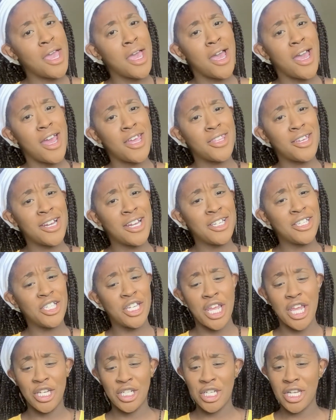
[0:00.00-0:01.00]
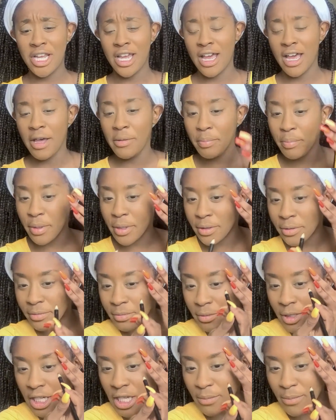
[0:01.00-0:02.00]
I thought I'd change it up,
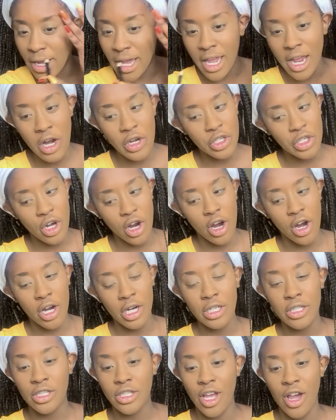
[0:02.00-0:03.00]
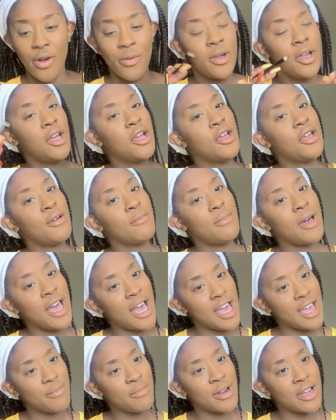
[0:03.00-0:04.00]
keep my hair dark, so my
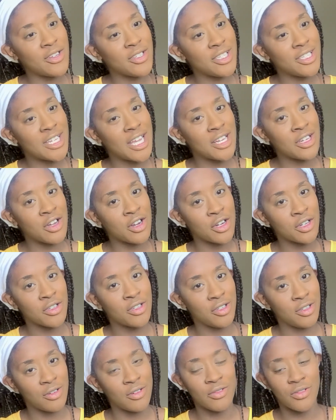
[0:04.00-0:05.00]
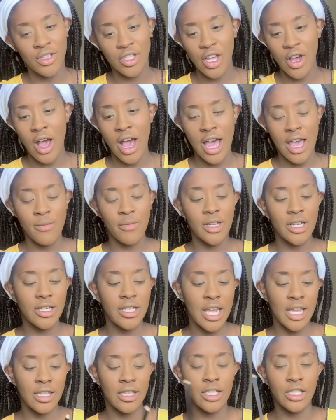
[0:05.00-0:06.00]
eyebrows stay dark too. So I'm gonna
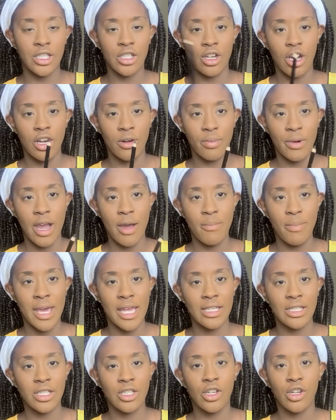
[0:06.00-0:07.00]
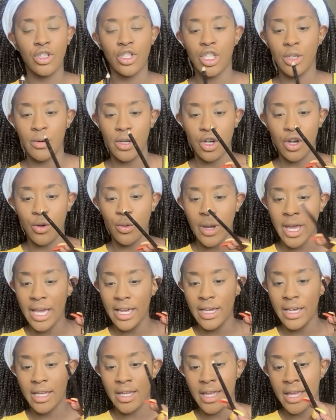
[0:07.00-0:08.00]
take this dark brown pencil, do a
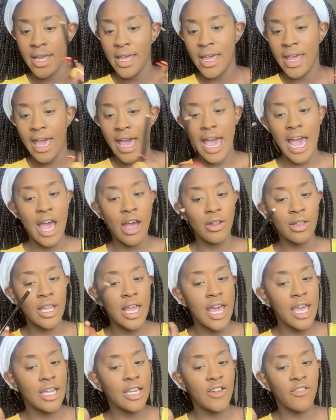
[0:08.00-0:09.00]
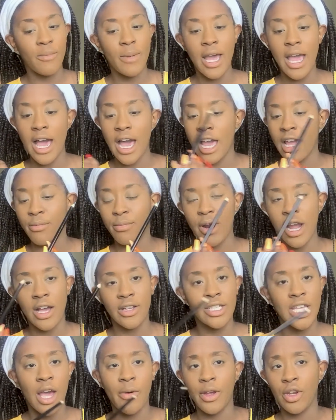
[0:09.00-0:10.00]
quick outline of my
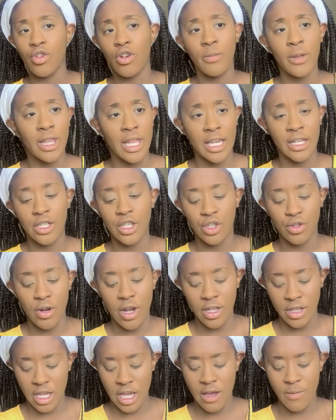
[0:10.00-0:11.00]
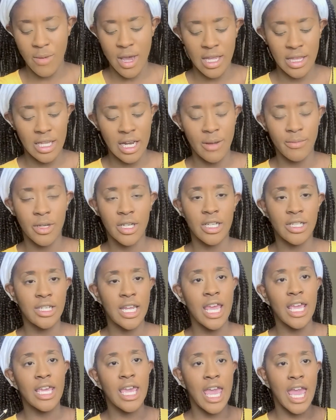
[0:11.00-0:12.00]
eyebrows how I normally like to draw them, and then I'm gonna
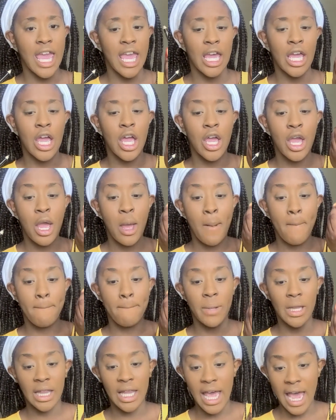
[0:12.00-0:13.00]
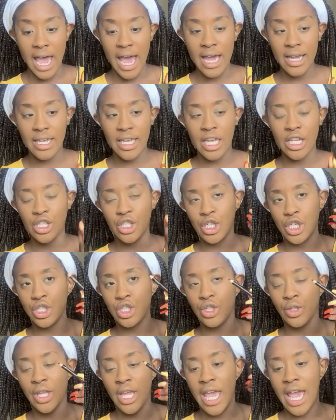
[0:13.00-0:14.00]
take a black and
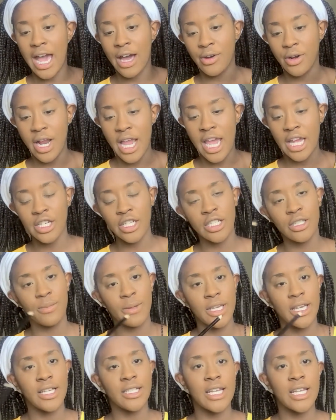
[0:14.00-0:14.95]
just do the outer edges because